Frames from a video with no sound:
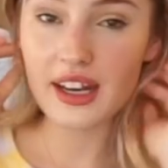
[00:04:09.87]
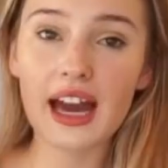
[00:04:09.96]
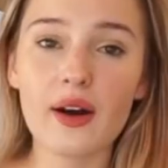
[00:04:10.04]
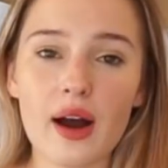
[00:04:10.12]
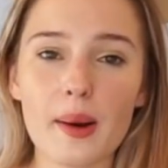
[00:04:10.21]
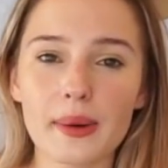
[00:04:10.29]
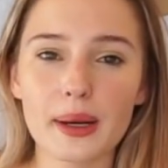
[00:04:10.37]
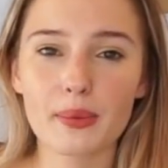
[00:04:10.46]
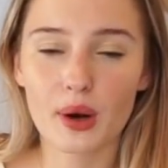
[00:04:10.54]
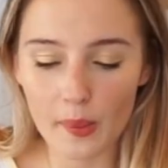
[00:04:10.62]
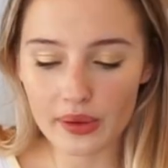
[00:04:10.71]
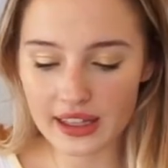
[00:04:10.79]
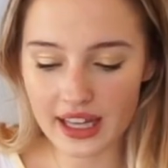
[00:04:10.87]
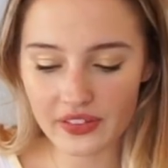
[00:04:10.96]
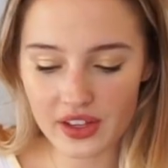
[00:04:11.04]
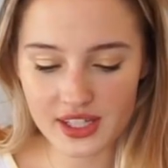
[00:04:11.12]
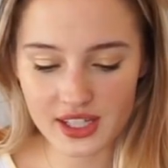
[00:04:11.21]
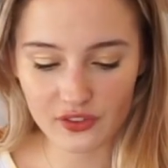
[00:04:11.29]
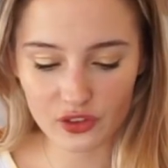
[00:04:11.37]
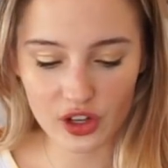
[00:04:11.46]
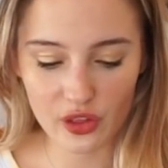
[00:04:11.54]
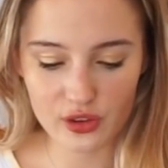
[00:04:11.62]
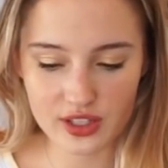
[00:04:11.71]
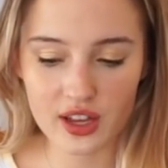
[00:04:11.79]
Now, I'm gonna probably let this sit for
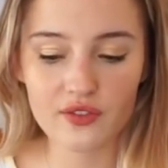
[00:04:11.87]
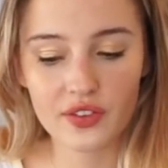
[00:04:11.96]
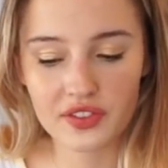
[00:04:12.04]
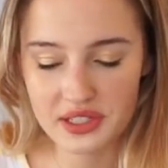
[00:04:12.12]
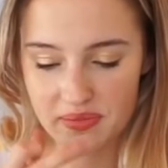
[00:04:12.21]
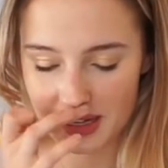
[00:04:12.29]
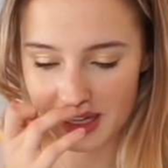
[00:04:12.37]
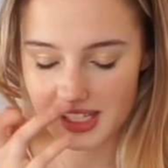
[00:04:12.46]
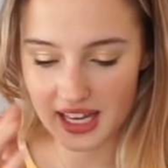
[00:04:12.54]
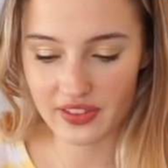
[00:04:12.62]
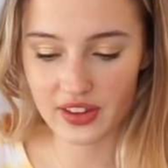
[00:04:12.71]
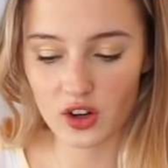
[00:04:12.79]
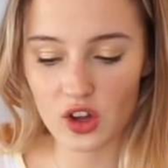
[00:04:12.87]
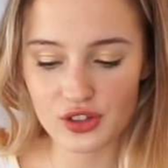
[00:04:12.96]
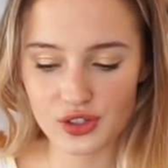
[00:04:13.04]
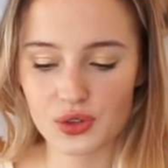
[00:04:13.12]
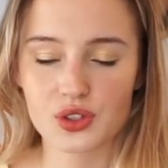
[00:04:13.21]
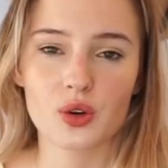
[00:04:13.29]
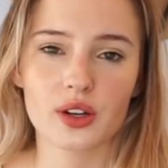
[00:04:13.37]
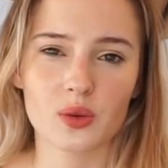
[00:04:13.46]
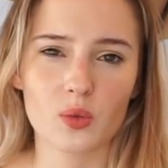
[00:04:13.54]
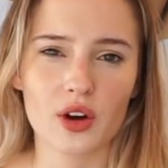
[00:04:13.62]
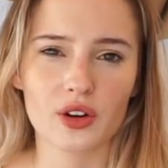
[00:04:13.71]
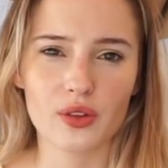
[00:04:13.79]
another 10-15 minutes and then also soak
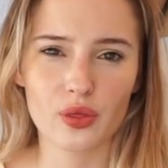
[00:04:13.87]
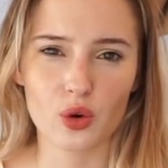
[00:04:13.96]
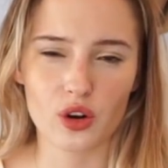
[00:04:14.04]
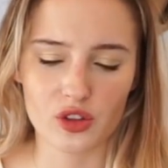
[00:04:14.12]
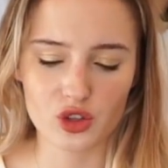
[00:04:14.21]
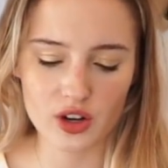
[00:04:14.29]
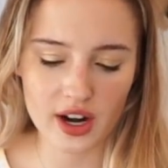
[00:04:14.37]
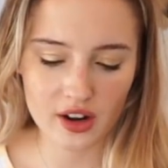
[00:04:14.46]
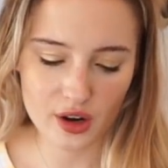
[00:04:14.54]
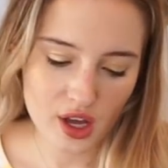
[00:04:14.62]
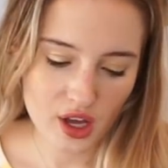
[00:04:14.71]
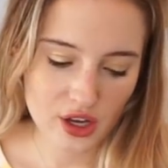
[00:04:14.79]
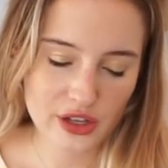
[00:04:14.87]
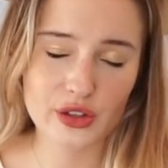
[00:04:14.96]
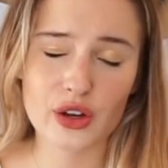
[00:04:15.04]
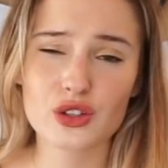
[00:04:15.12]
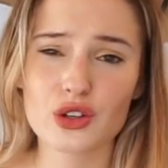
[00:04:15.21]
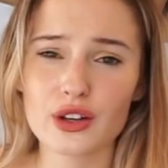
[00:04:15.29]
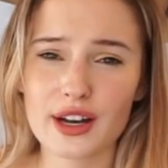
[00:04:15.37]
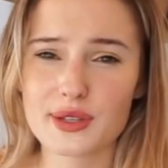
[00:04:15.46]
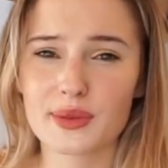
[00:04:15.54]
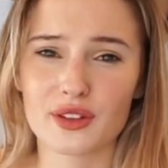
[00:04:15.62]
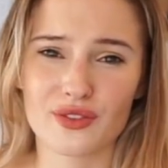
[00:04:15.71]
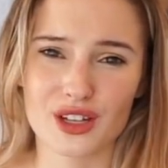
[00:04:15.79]
it in water and throw it in the dryer. So I'll show you
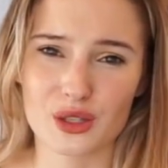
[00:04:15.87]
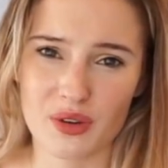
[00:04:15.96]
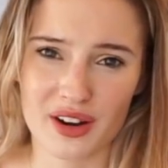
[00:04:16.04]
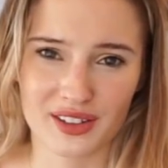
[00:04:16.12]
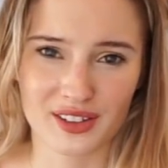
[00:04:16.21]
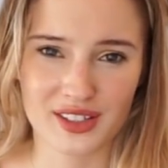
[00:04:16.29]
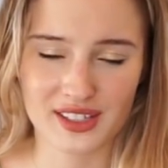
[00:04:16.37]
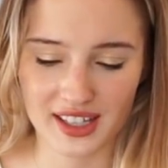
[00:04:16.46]
guys what the finished product looks